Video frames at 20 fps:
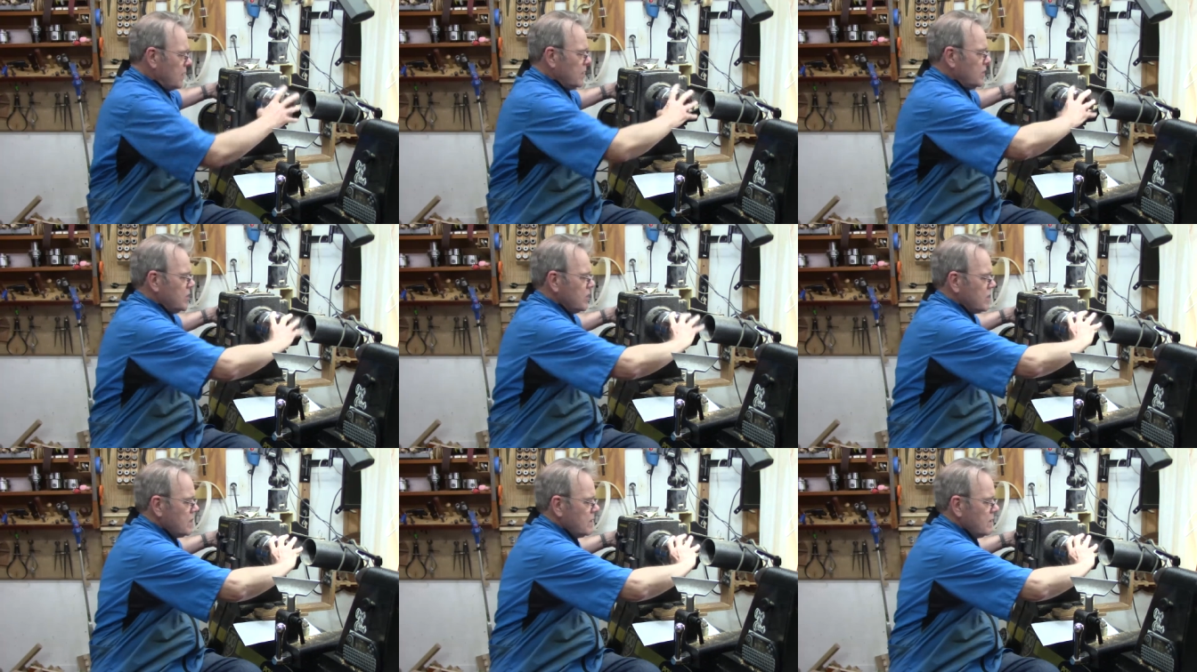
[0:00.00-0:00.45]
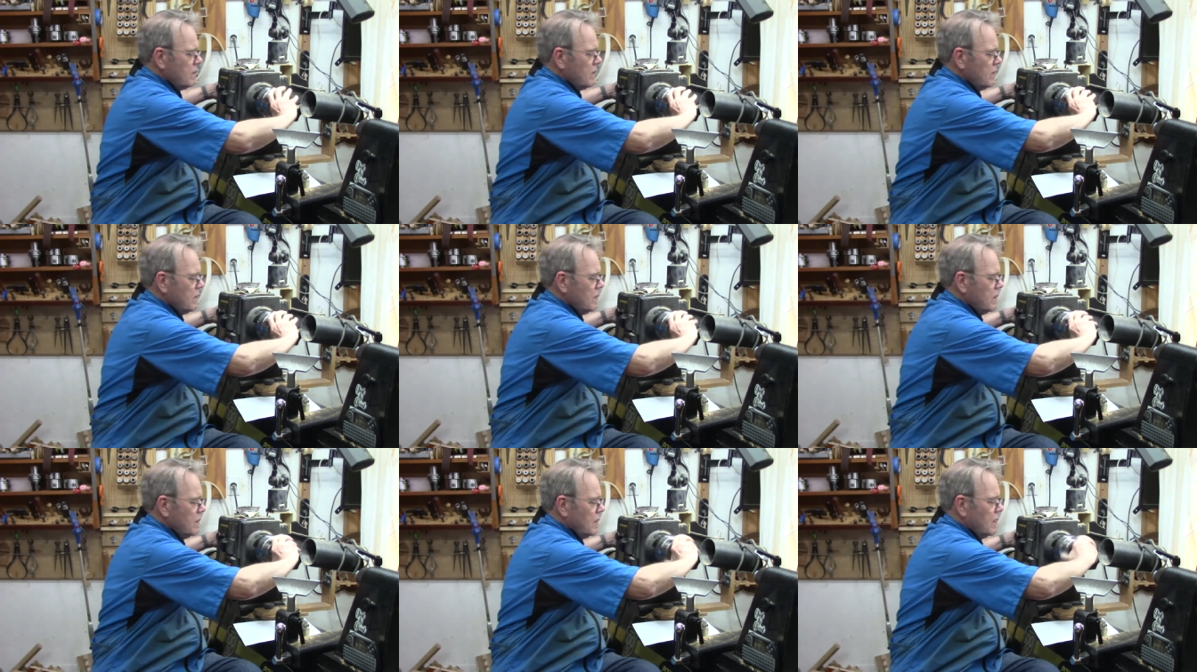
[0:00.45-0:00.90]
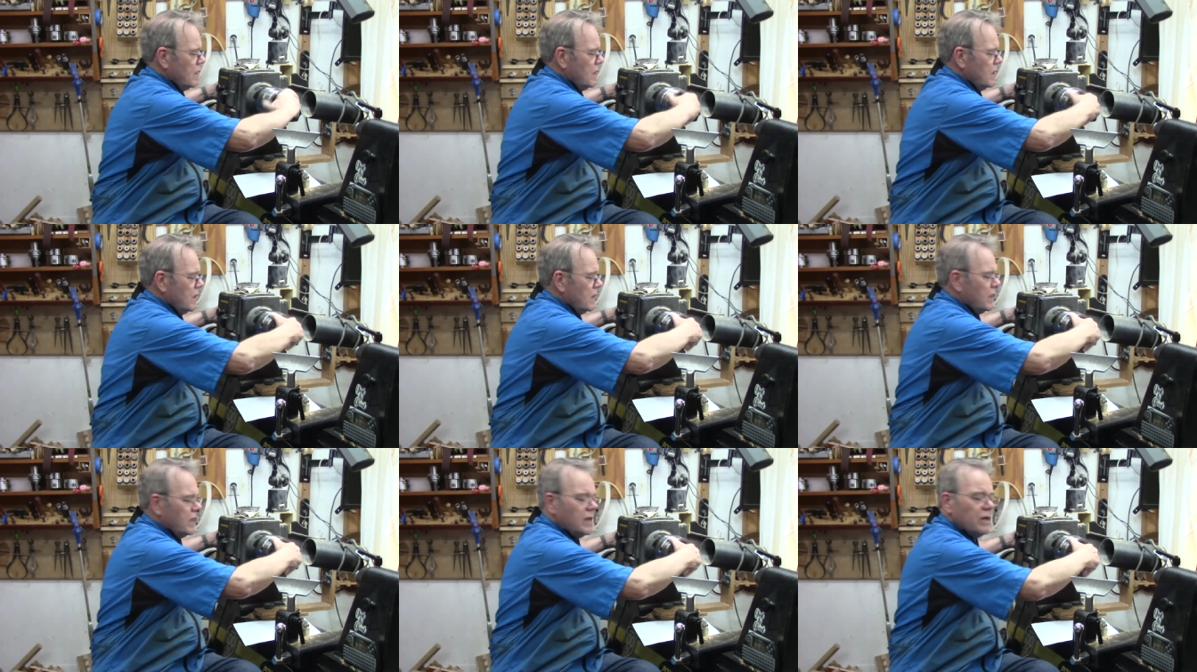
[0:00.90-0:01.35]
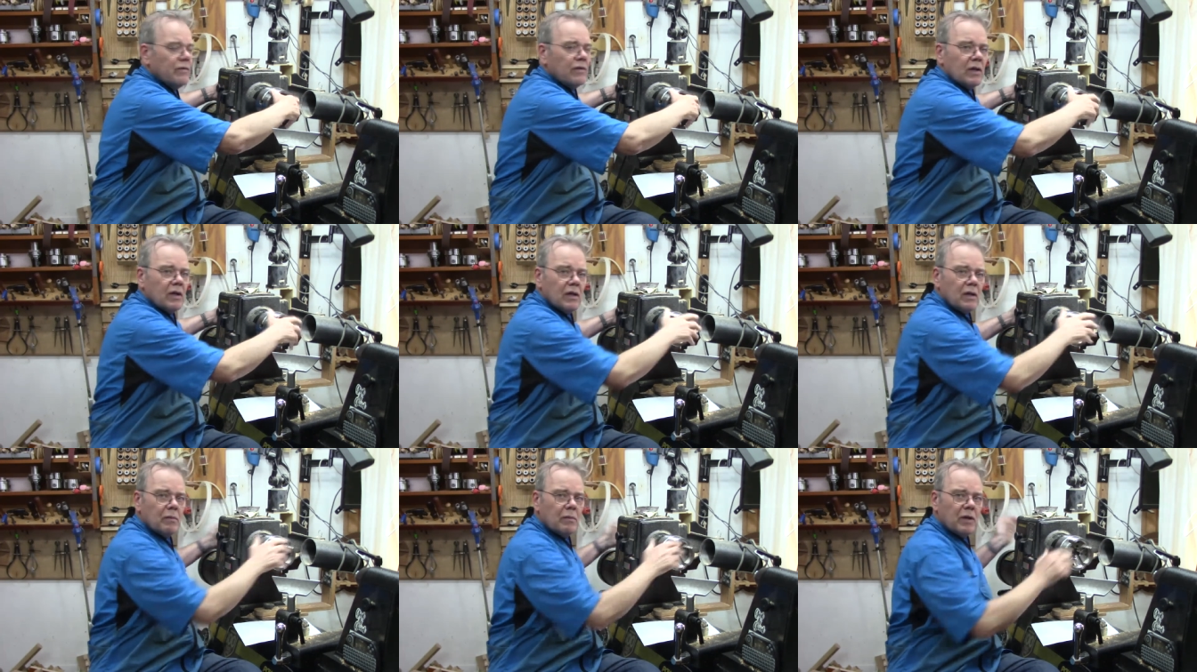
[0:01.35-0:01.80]
Just give it a
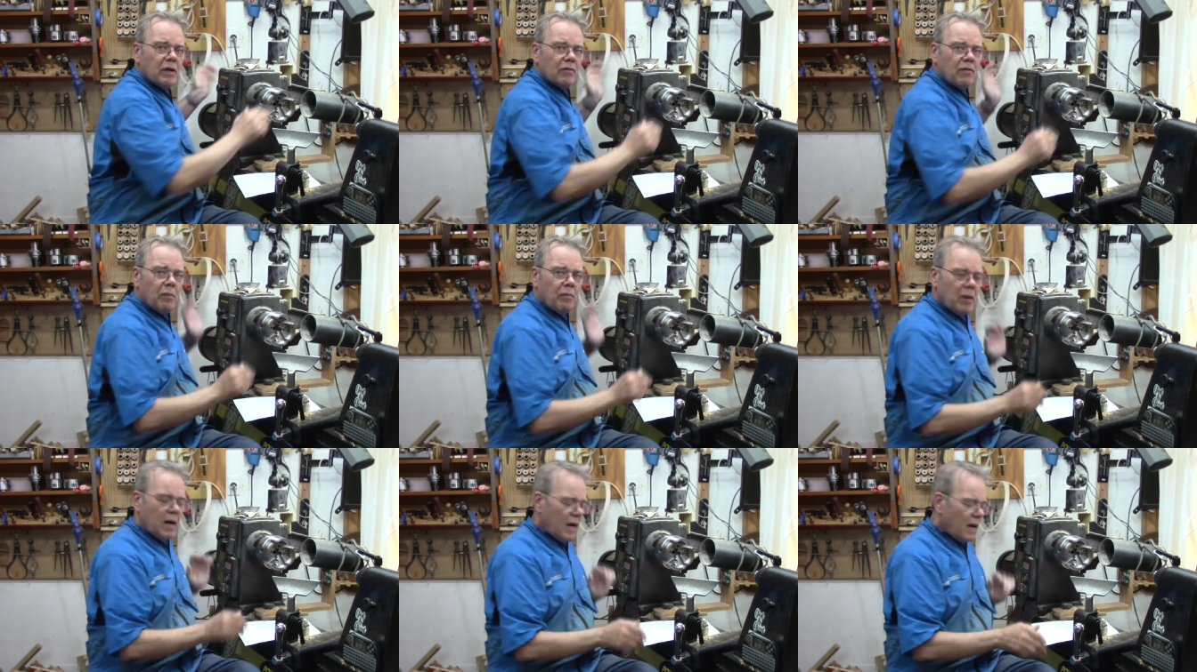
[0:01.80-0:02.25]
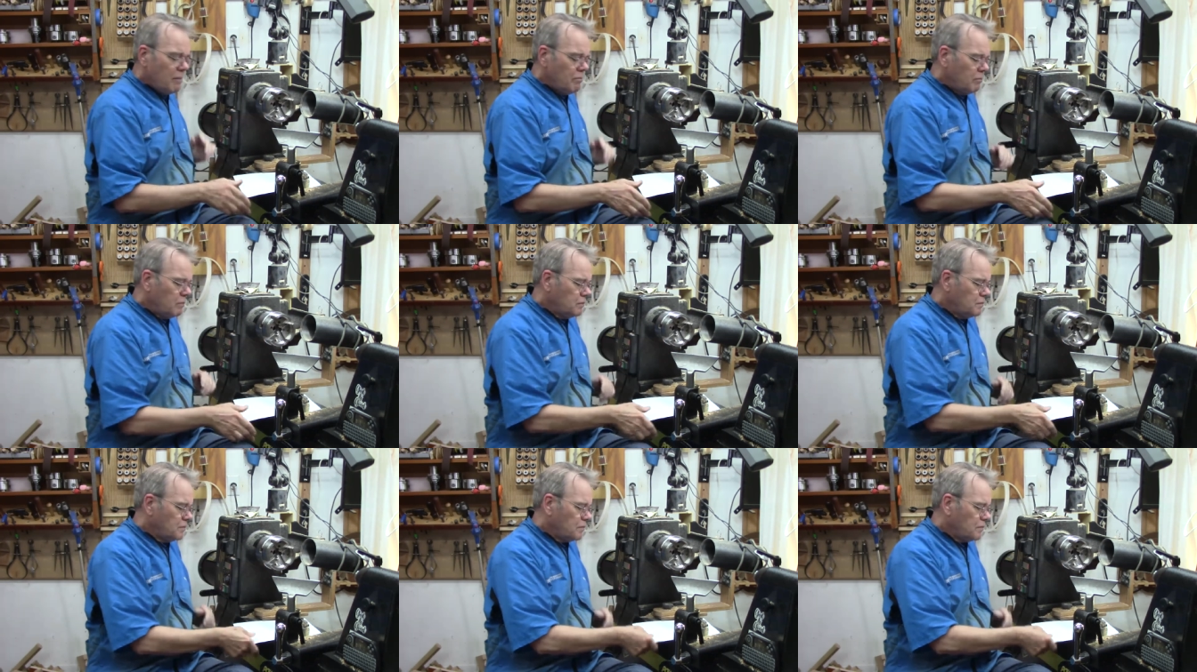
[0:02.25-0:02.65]
little bit of a pop.